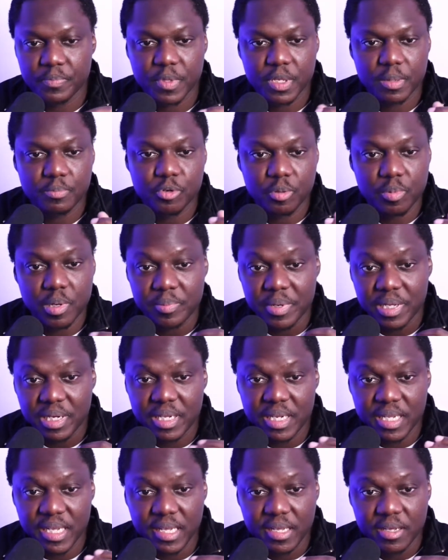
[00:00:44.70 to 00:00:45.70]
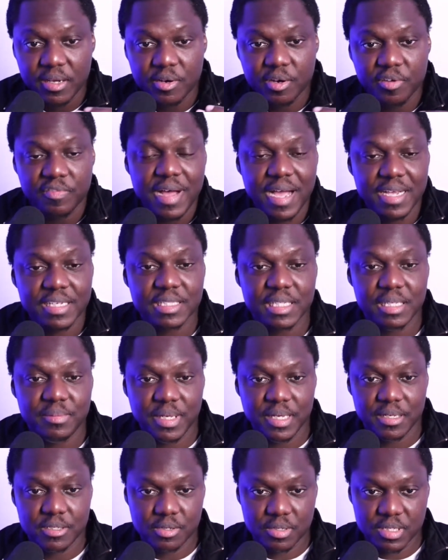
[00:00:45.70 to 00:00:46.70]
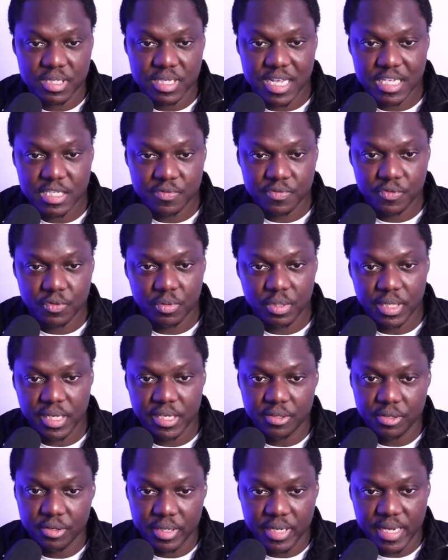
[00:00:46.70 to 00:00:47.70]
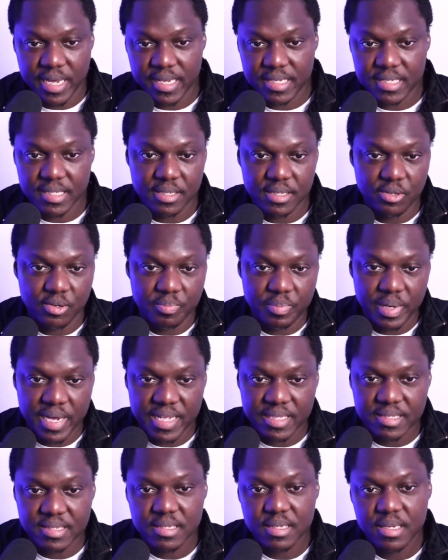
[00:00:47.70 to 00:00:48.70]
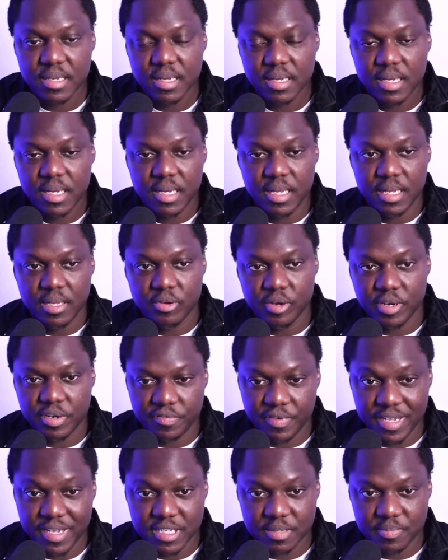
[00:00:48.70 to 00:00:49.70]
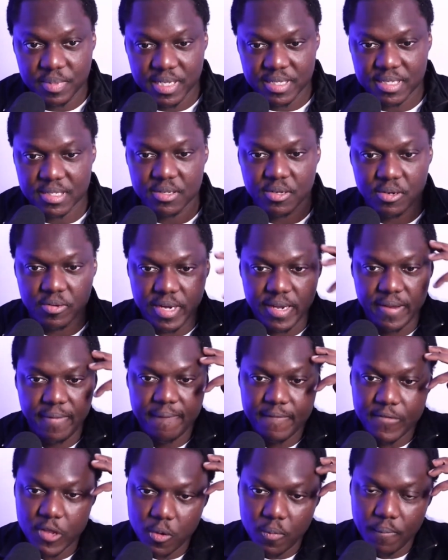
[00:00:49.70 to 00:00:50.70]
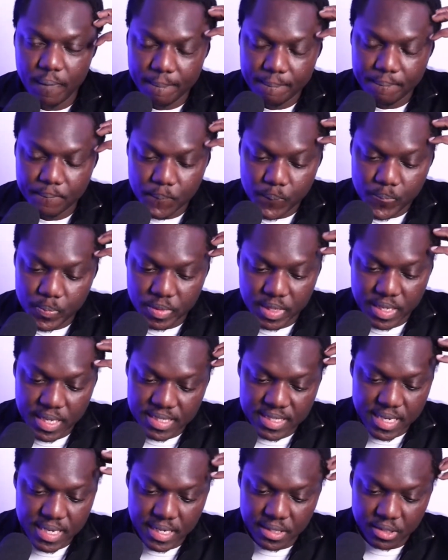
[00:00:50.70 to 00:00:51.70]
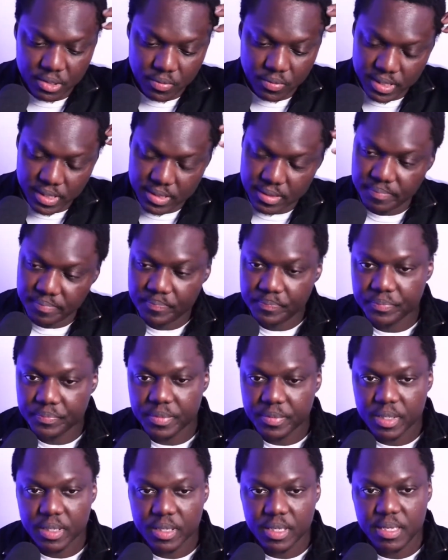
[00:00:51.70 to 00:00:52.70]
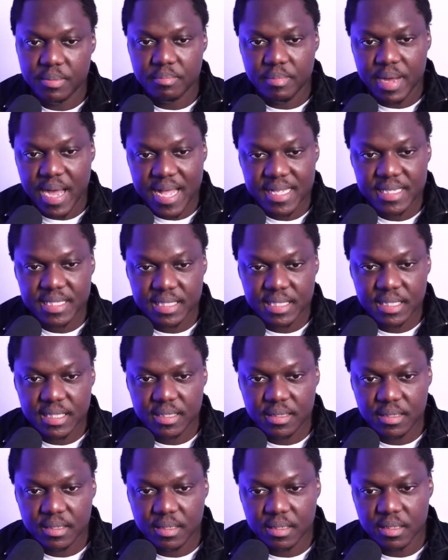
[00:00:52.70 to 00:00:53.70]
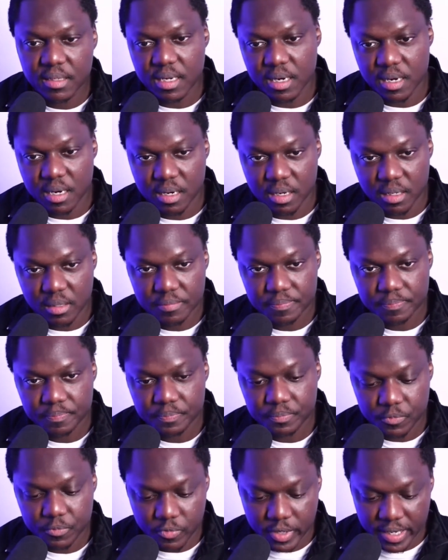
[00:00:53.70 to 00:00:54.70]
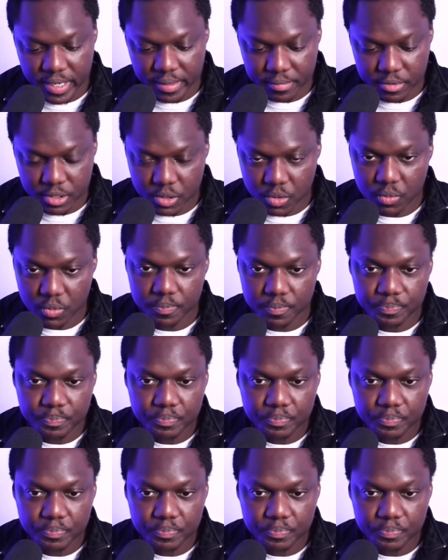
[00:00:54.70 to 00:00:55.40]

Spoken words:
probability of actually being successful in their guess, in their bets, in their investments. All right. So let's get into it. Imagine a car, right? So